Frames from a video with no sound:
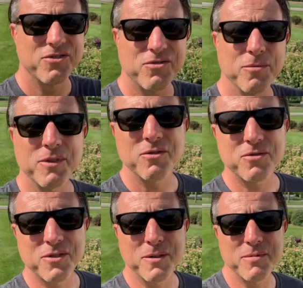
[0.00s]
trimming those
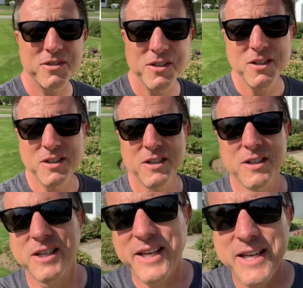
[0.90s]
shrubs
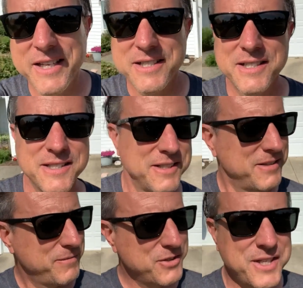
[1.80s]
and uh,
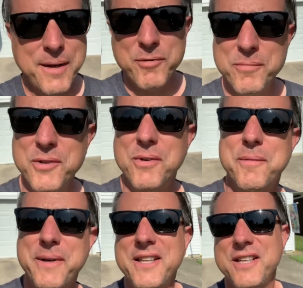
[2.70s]
just happened to be
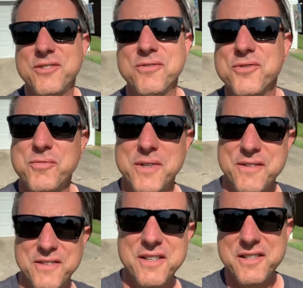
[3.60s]
right by the entranceway
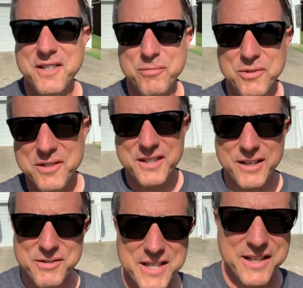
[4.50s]
of the neighborhood that
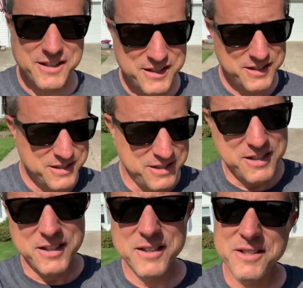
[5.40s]
I was at.
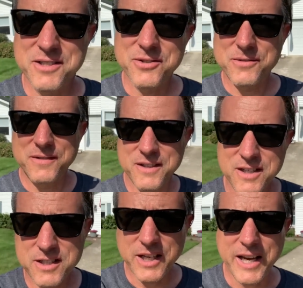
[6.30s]
So thought
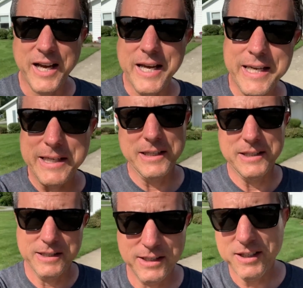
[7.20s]
I'd say hi.
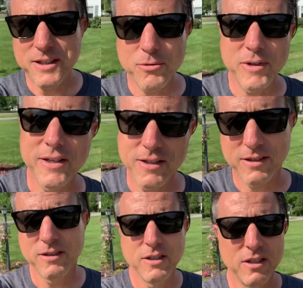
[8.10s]
Anyway,
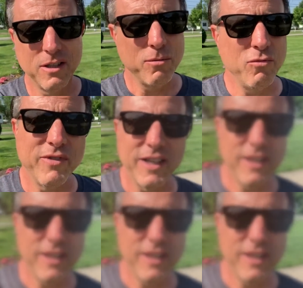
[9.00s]
moving